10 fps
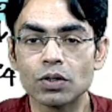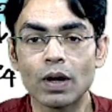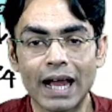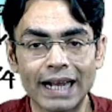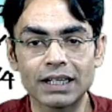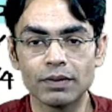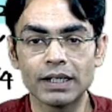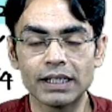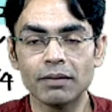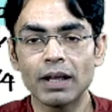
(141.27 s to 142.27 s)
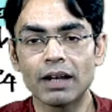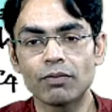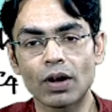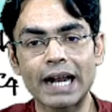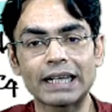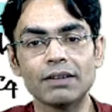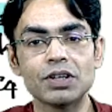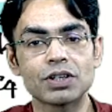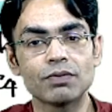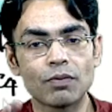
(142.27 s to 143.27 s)
activate them, and for
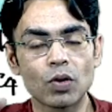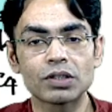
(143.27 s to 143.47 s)
activation we have got